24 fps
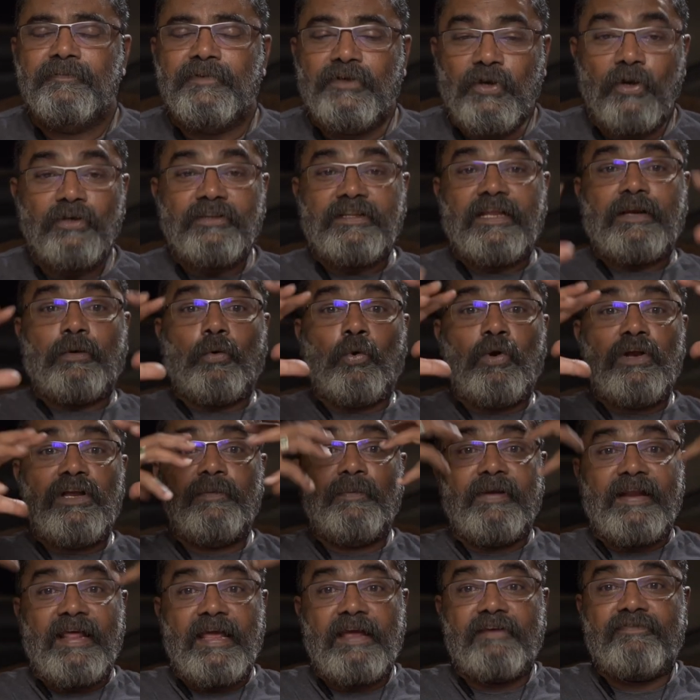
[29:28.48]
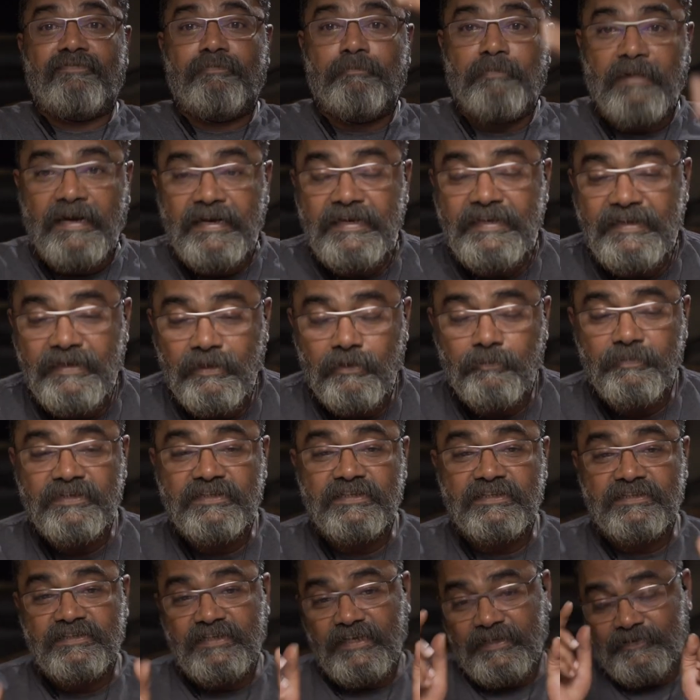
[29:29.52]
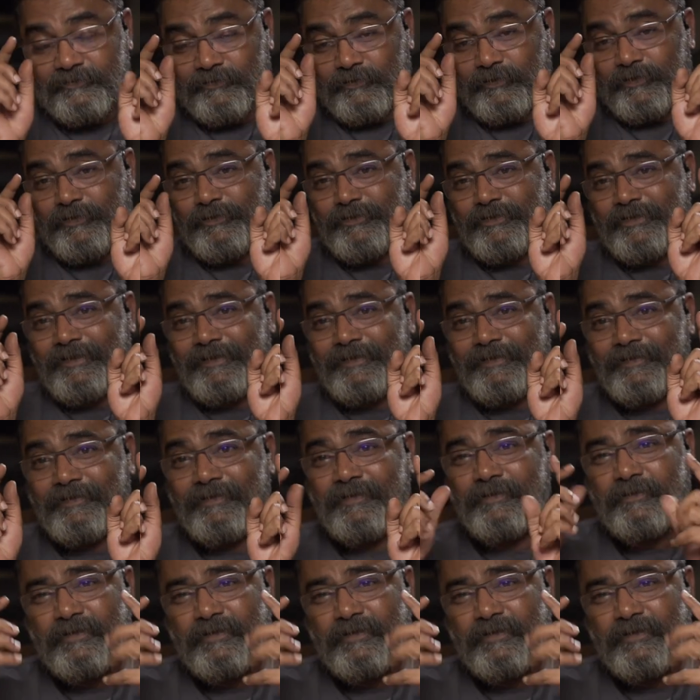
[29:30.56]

Not that only when I have money, I'll be successful. Do you see?